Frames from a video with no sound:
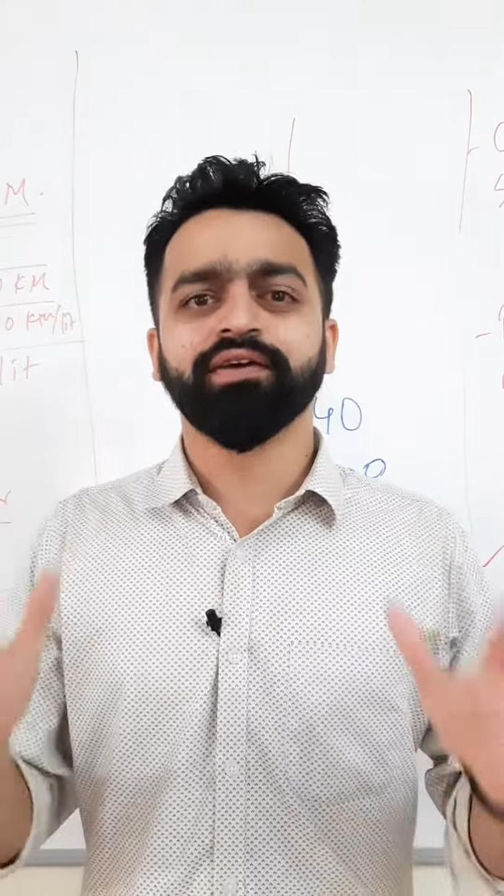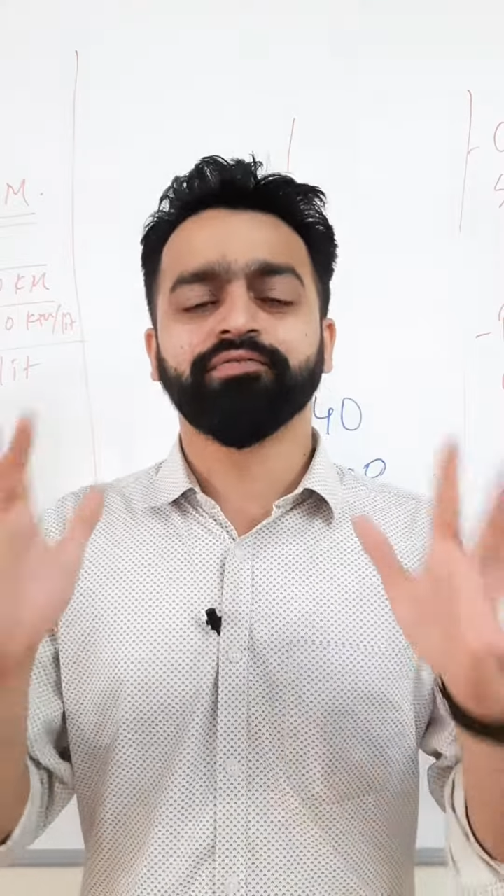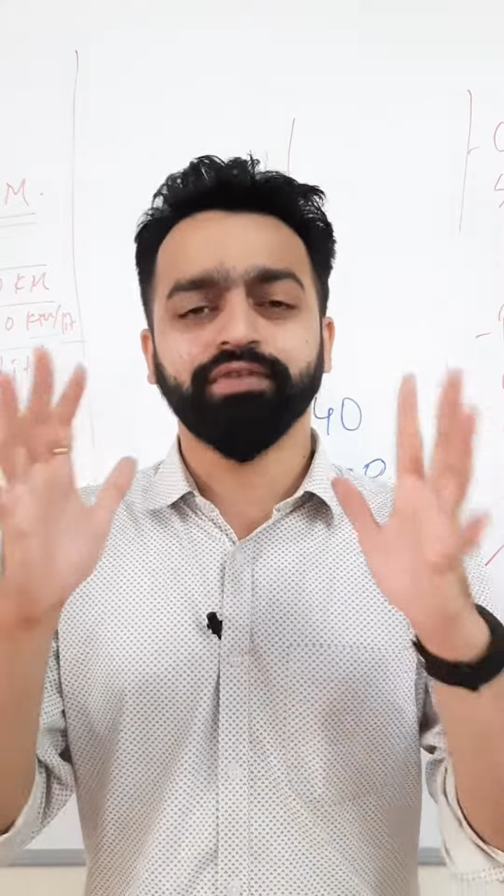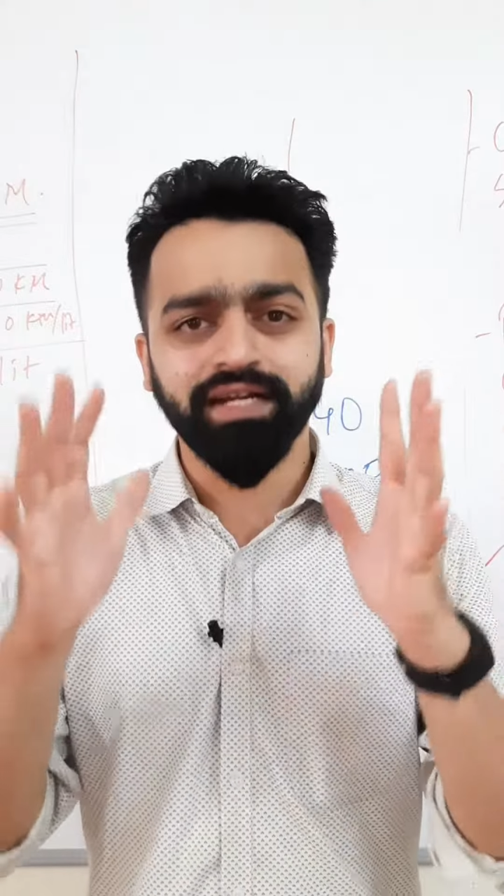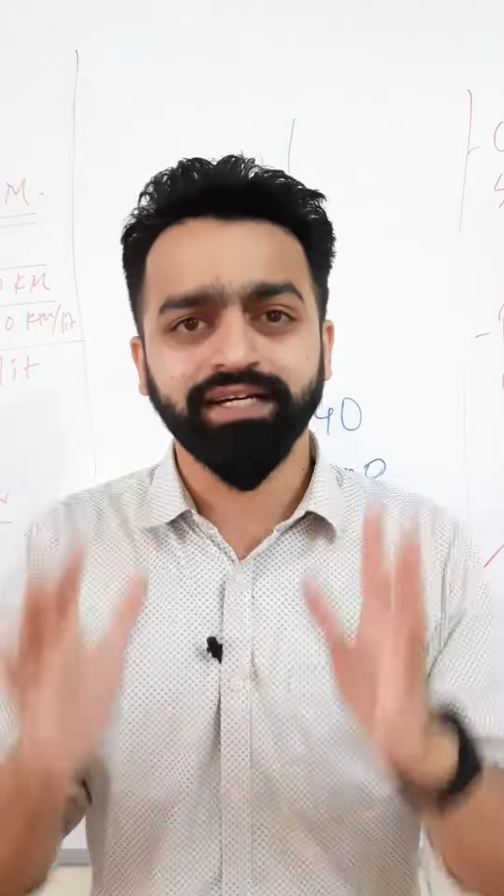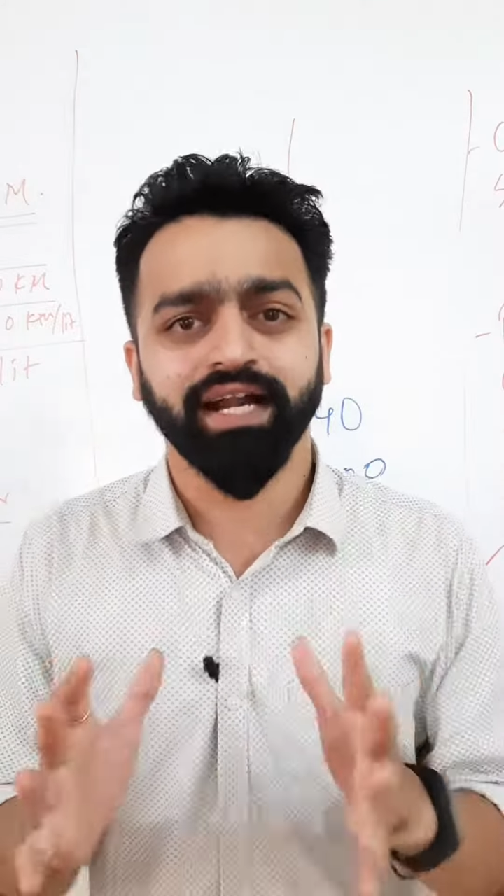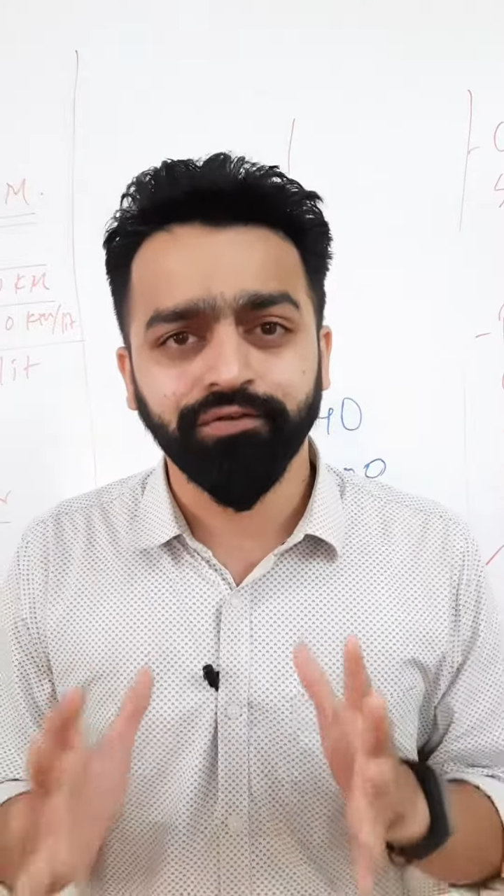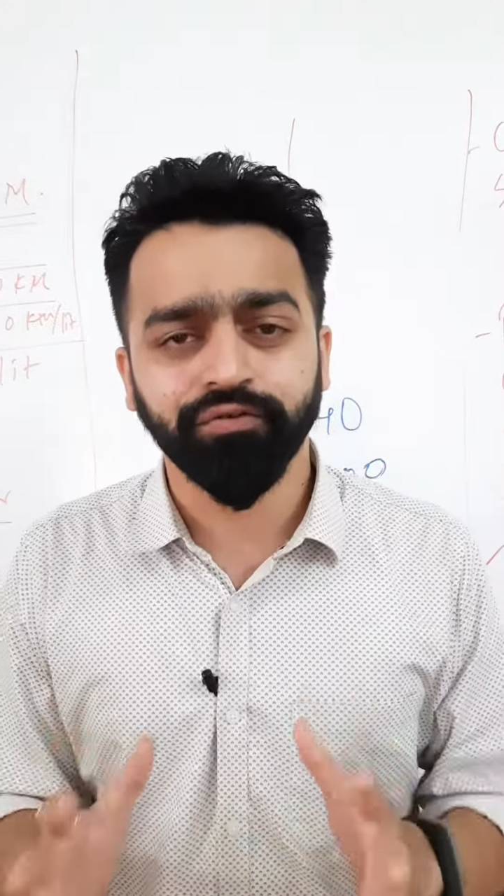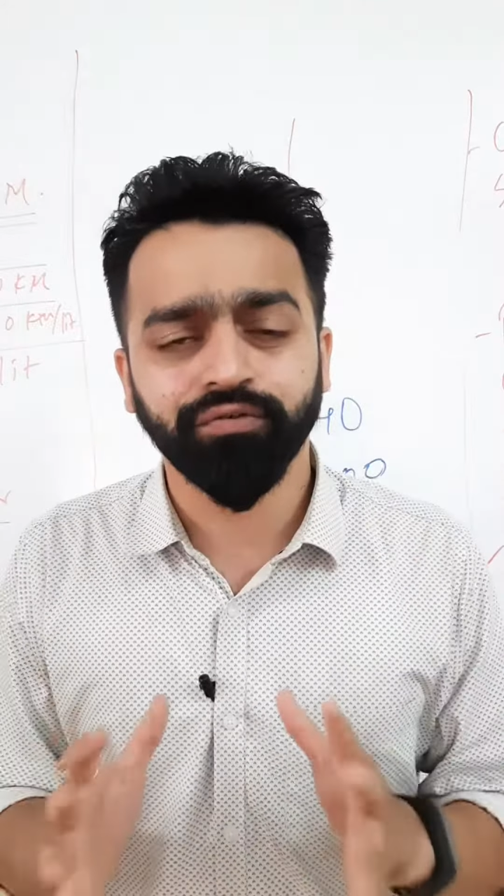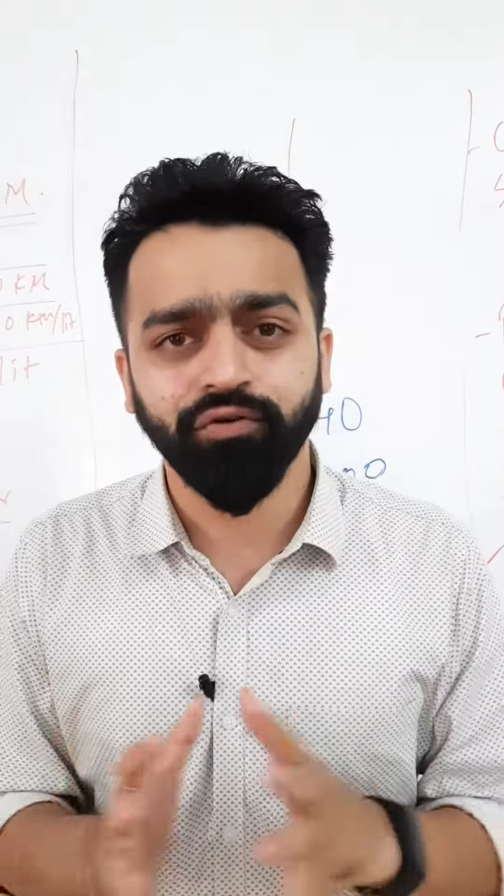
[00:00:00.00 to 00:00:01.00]
feel
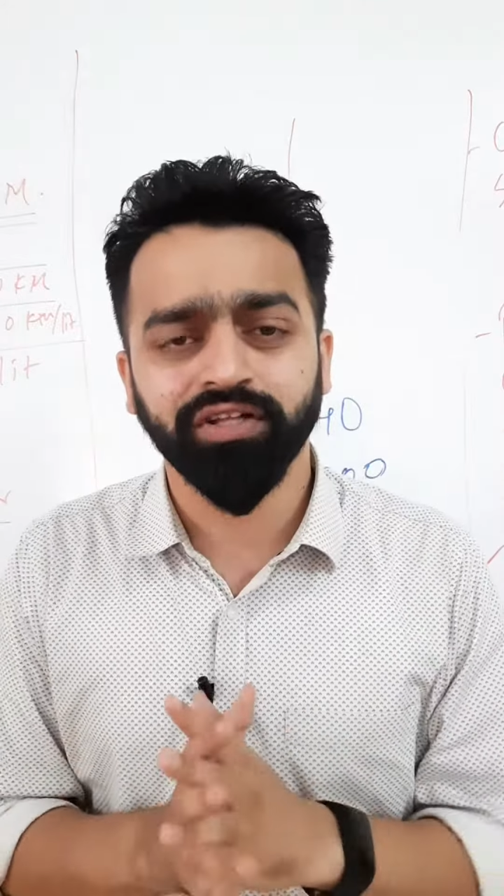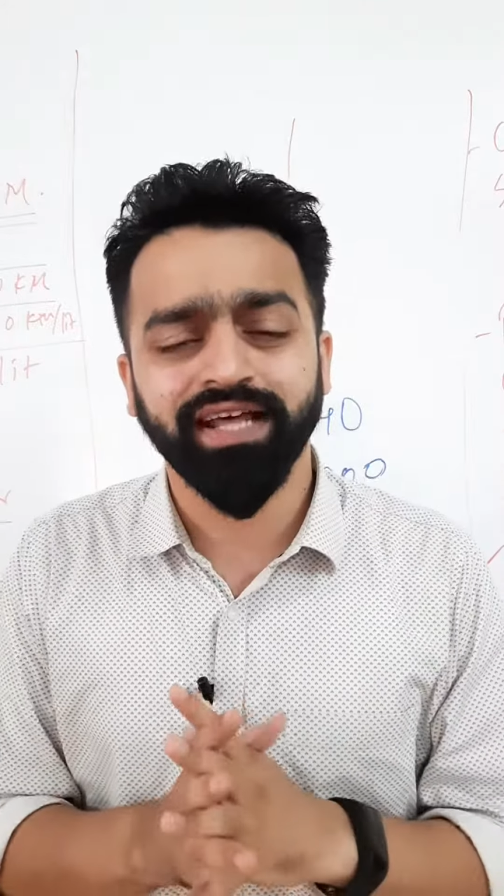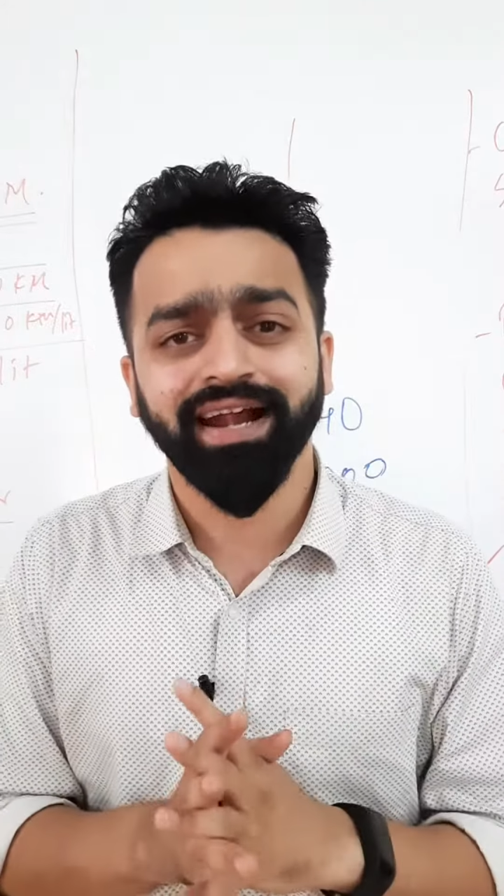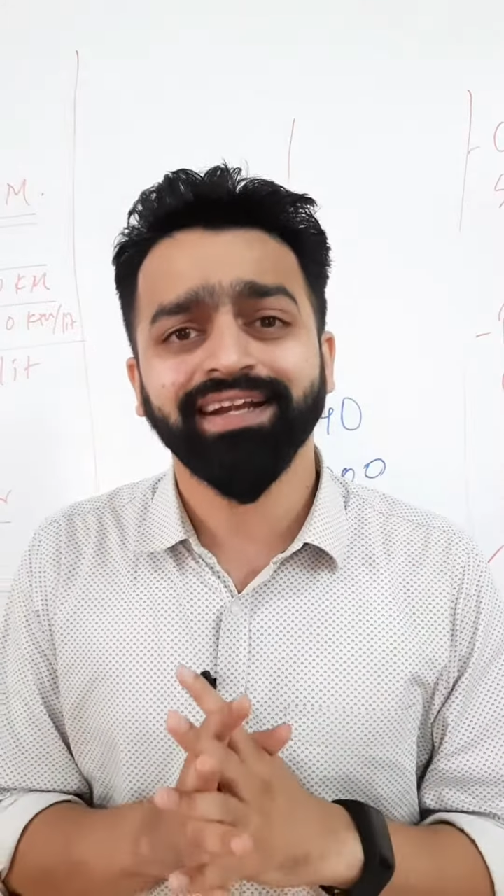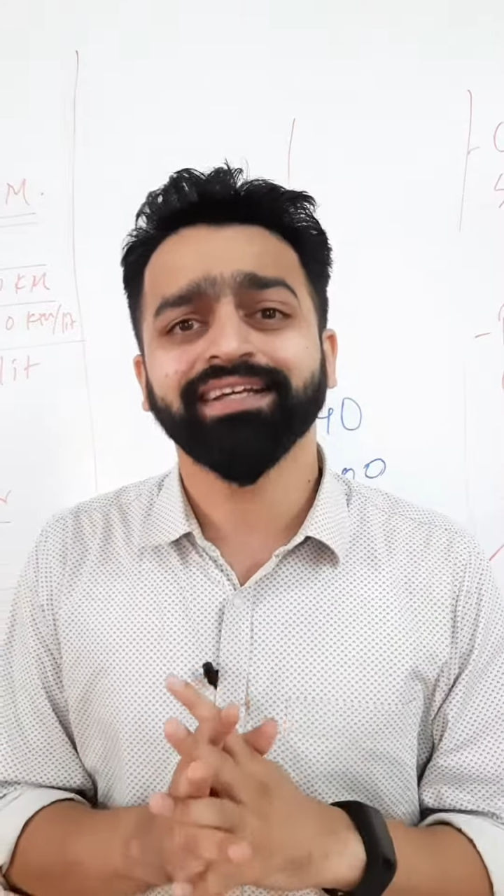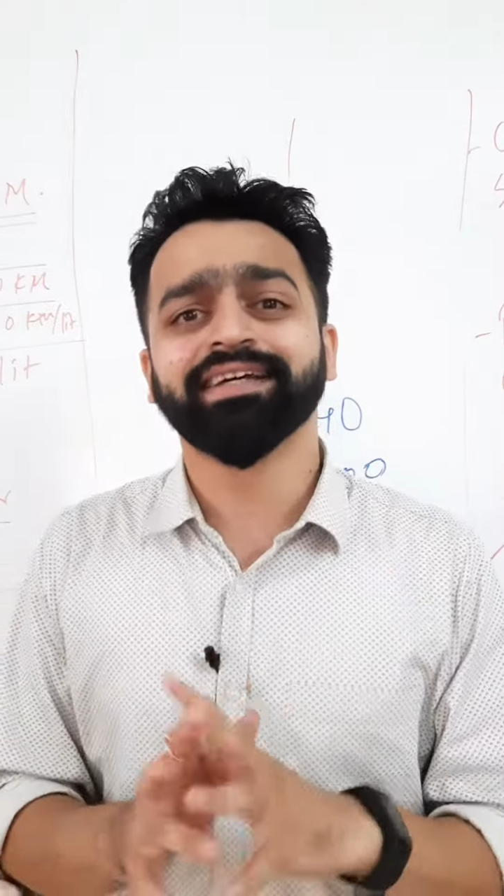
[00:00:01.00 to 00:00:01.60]
grateful for that.